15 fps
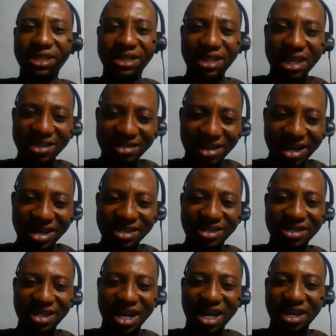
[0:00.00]
Say
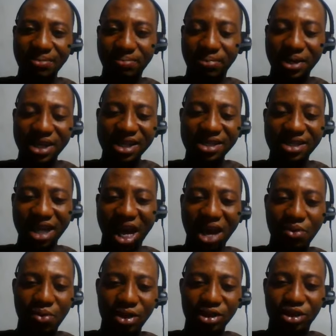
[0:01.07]
yes. Please,
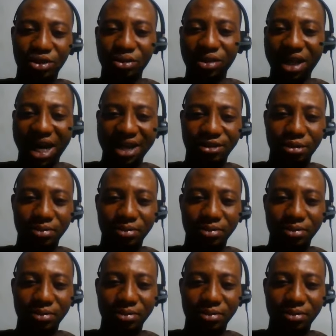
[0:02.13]
I want you guys